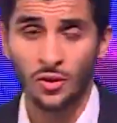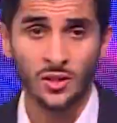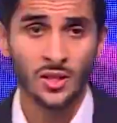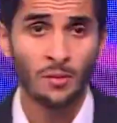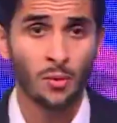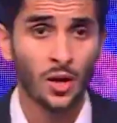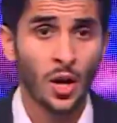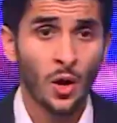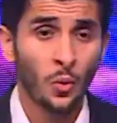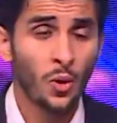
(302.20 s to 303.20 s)
example,
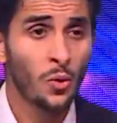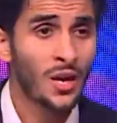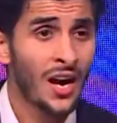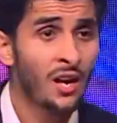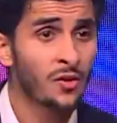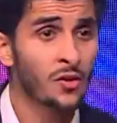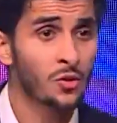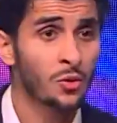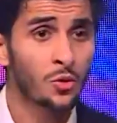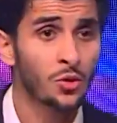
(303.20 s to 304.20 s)
we will have a
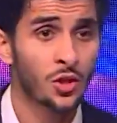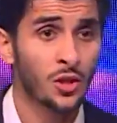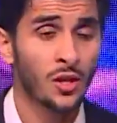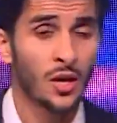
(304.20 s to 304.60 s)
solution